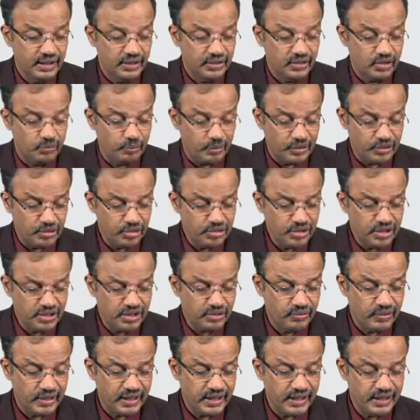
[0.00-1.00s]
So pathogenesis
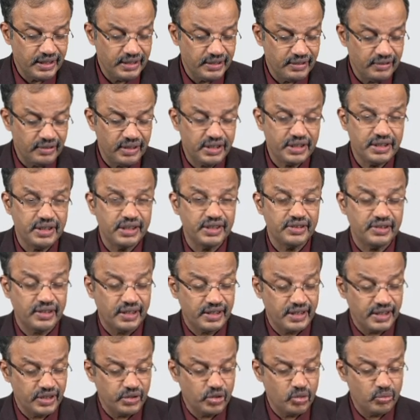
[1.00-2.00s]
is very interesting. It's
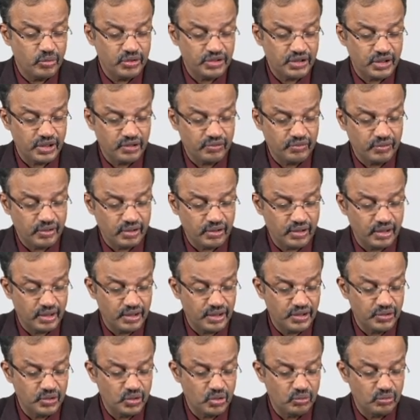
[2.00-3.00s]
adenoma
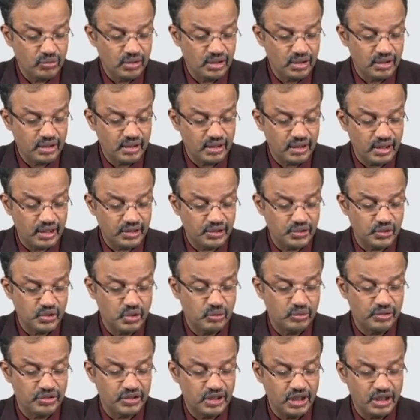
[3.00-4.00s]

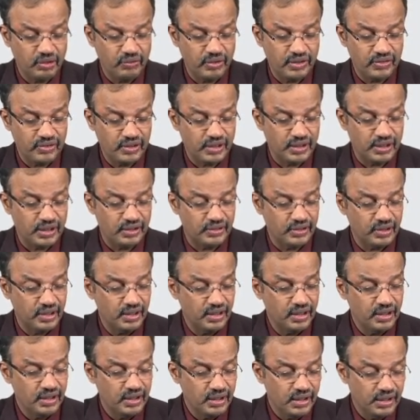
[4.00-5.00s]
carcinoma sequence it is.
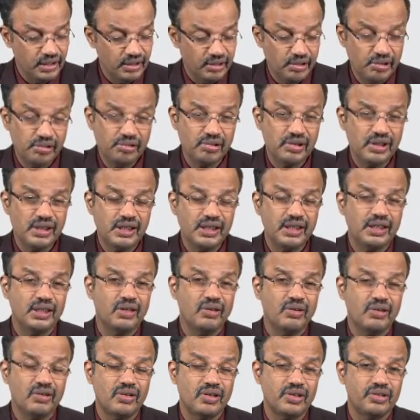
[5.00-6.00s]
Usually it
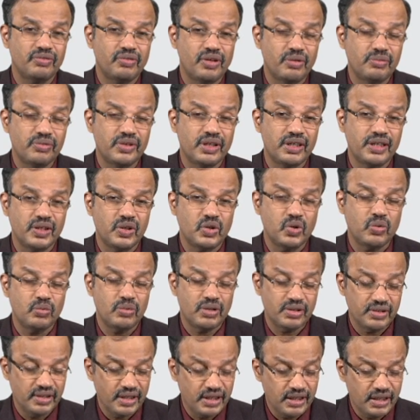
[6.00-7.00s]
occurs forms
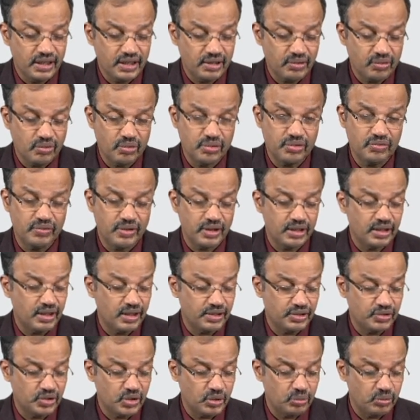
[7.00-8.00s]
adenoma, then it goes for a
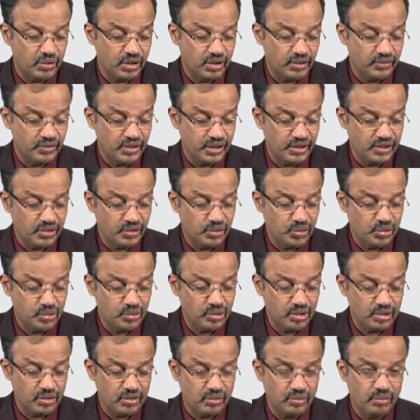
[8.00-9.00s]
carcinoma. That is the
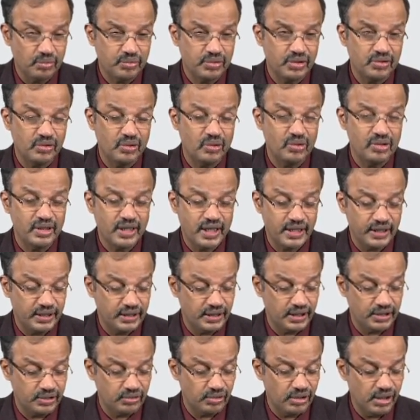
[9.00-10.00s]
usual, is not
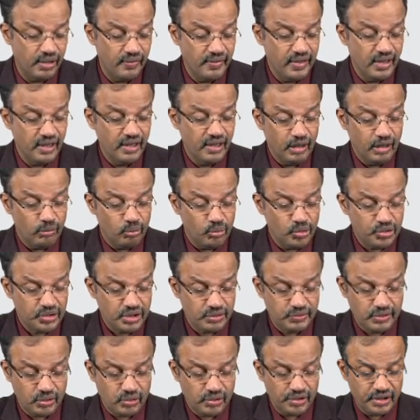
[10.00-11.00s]
direct actually. Most
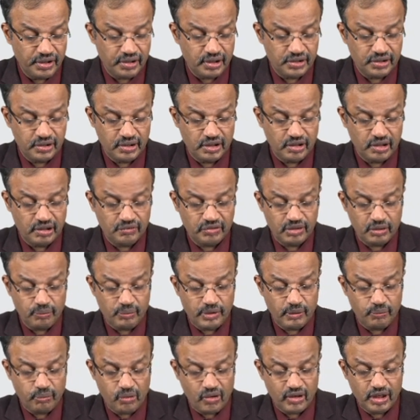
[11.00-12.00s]
of the colonic cancer develops from
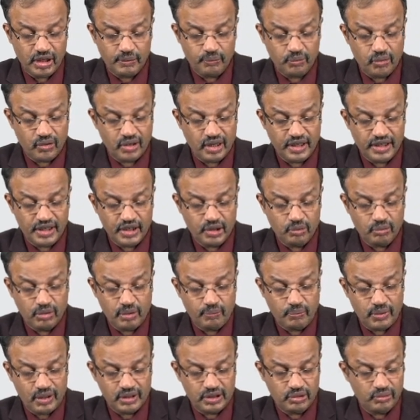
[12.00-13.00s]
a polyp or
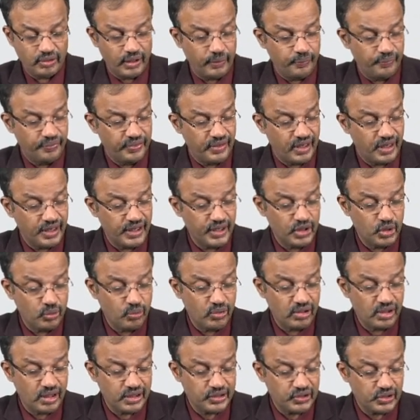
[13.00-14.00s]
adenoma pathway.
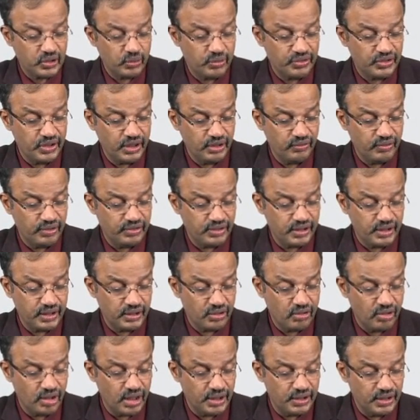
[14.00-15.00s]
Adenoma carcinoma sequence is
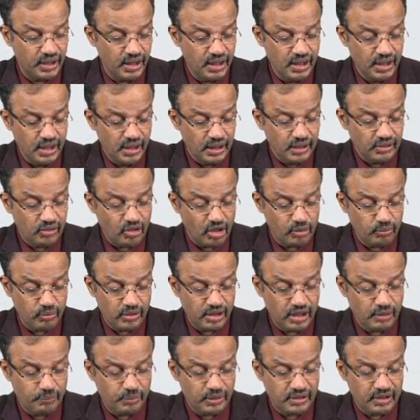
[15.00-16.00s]
called as
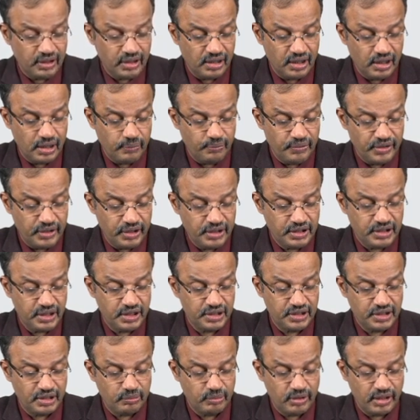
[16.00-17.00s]
normal epithelium,
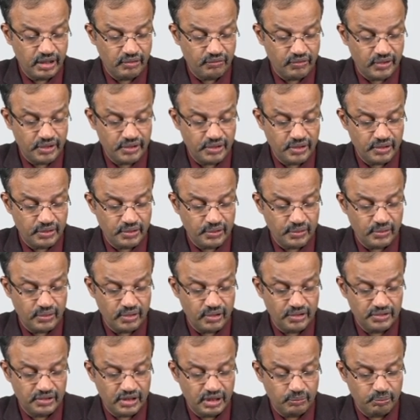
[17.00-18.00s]
initiation by 5Q
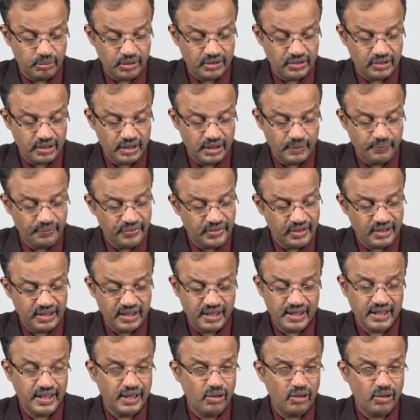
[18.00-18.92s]
loss APC gene.